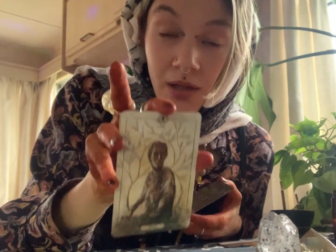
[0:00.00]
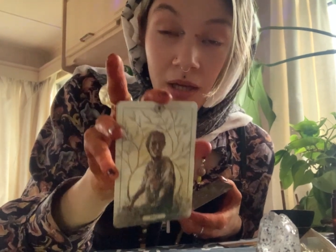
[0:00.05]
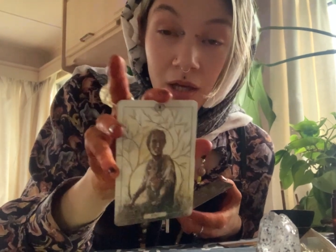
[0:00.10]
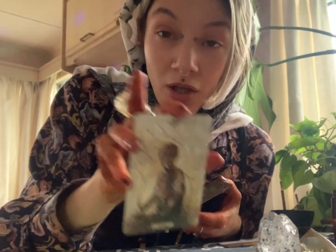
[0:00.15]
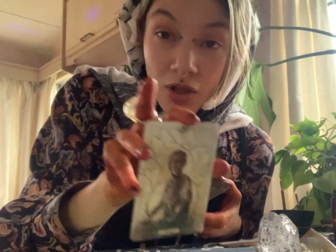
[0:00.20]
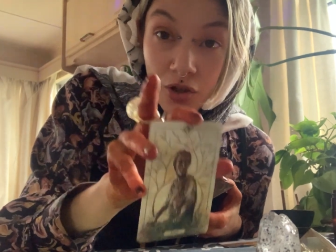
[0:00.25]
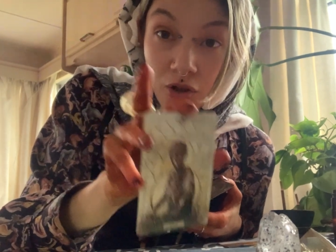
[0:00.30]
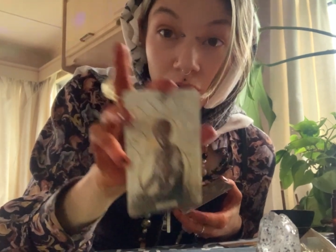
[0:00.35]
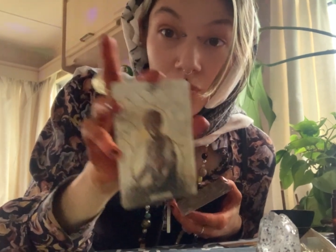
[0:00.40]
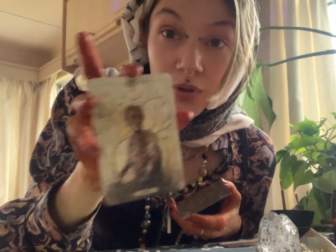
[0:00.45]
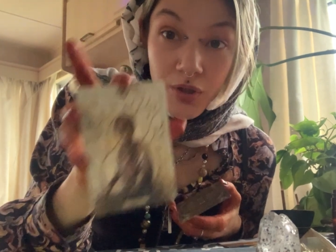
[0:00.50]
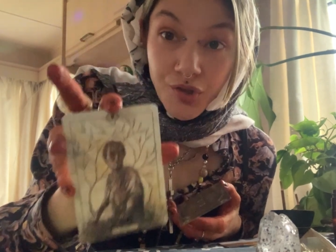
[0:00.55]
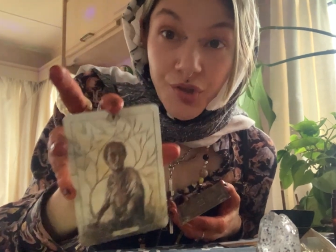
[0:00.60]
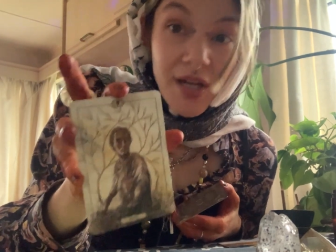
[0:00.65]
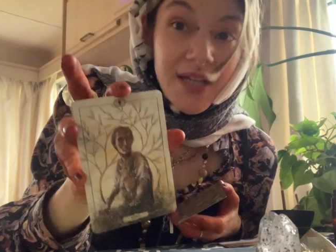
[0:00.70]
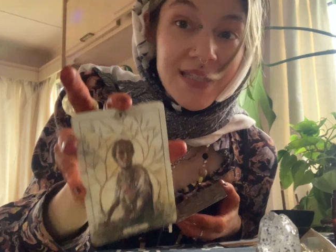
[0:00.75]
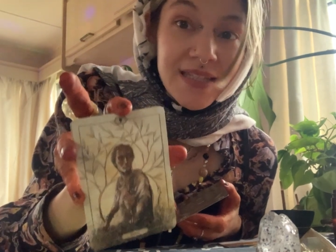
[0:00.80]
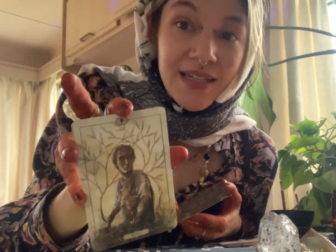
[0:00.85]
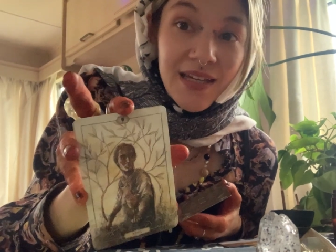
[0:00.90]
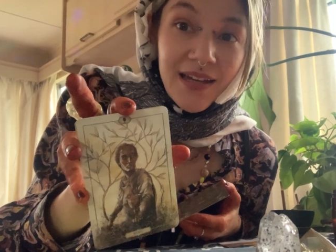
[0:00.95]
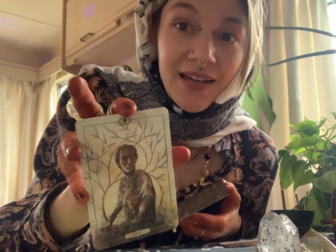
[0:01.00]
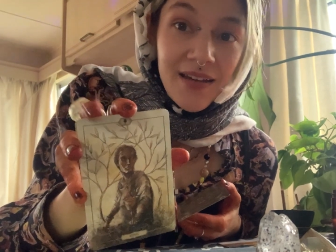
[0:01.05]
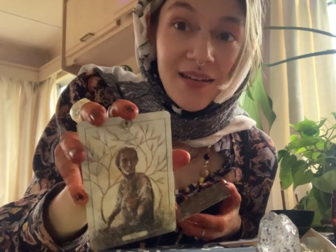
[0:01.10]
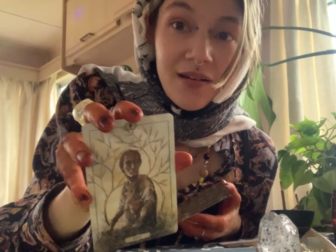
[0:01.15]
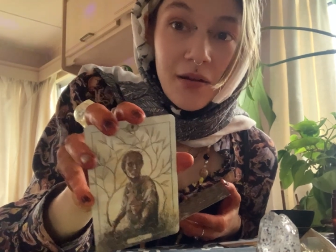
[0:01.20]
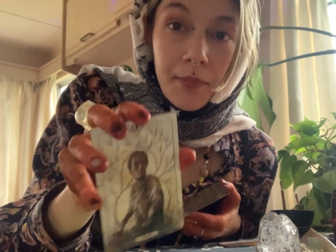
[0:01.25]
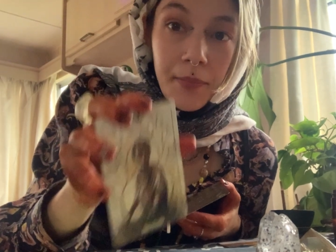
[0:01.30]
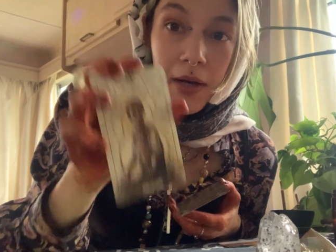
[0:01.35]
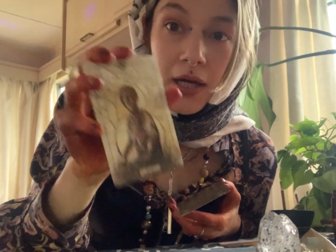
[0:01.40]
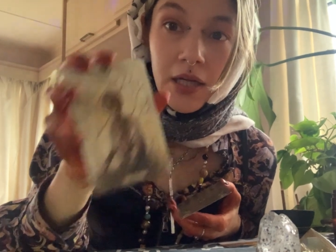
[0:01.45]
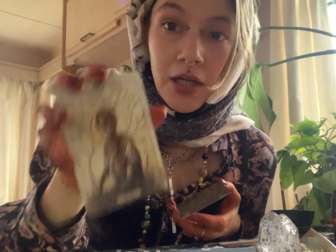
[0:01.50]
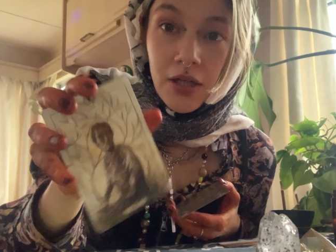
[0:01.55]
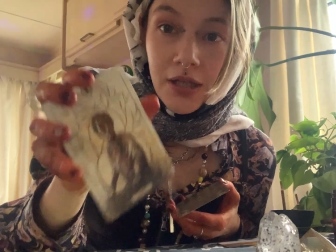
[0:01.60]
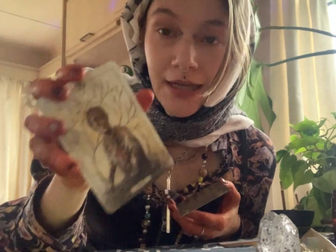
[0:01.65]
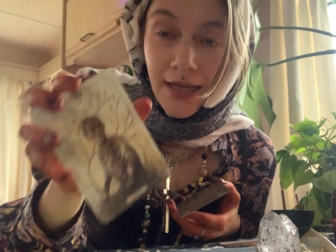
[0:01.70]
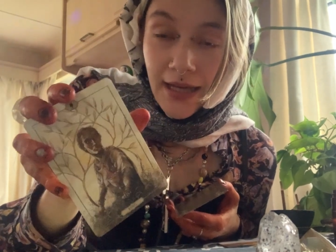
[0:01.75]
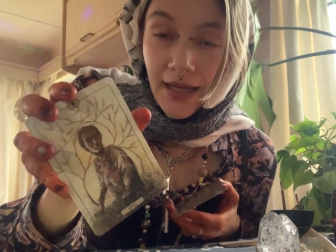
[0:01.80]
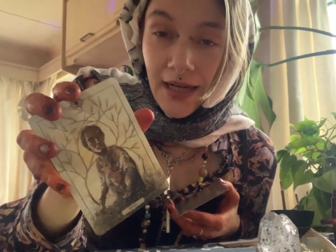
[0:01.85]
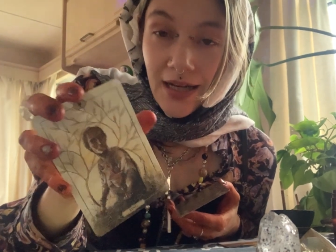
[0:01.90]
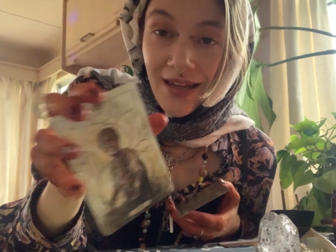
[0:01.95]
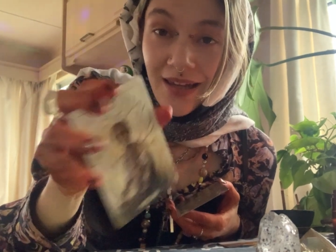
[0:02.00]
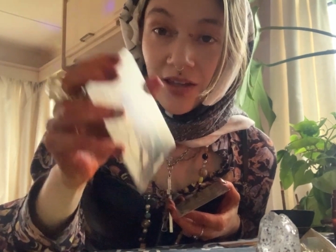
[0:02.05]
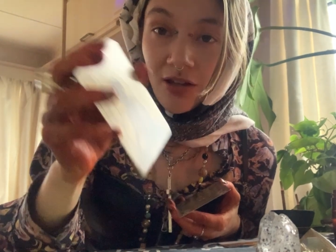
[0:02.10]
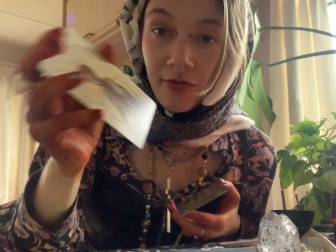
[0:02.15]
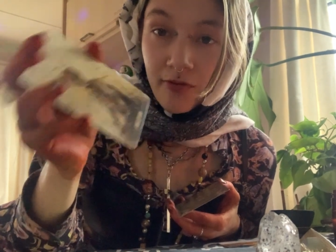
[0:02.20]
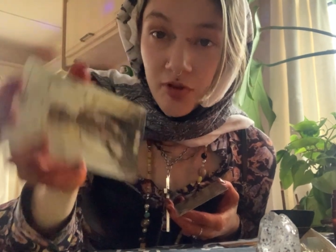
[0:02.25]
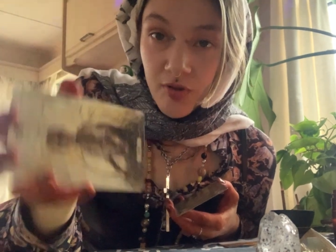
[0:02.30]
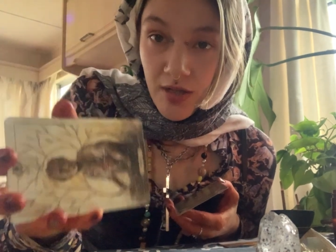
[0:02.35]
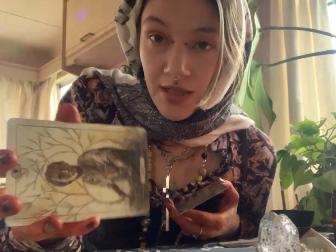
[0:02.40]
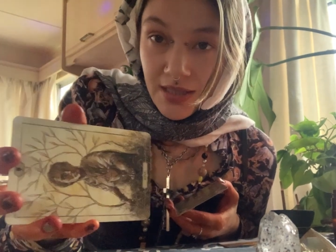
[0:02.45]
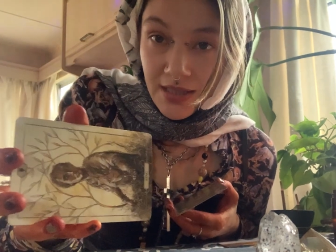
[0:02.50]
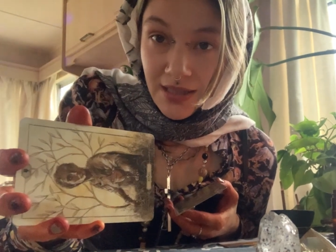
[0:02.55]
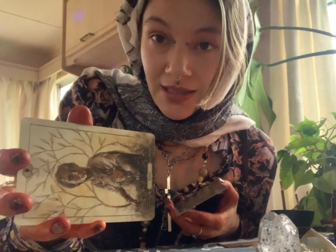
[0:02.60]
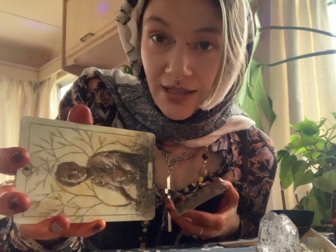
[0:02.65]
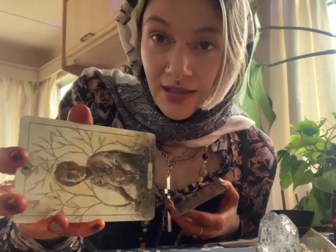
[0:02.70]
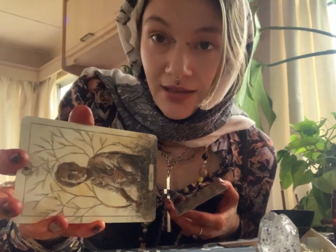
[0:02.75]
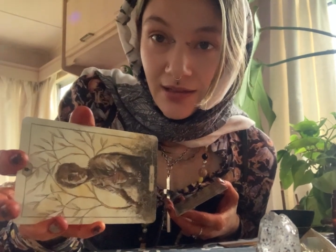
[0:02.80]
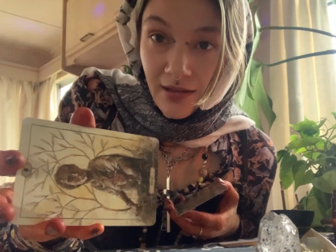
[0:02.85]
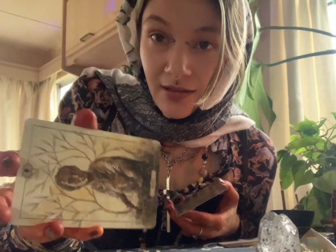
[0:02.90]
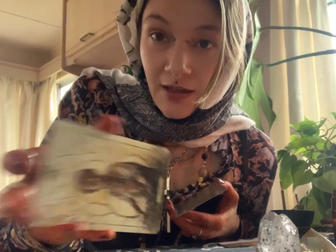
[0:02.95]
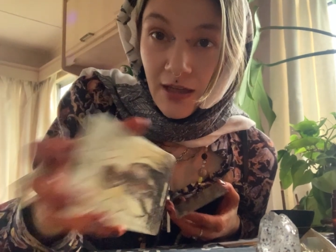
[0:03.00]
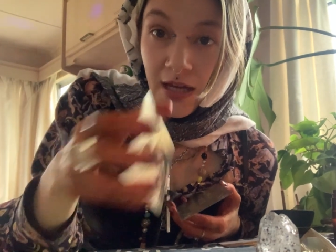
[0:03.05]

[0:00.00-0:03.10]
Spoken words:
You address it by looking at it. You've addressed it.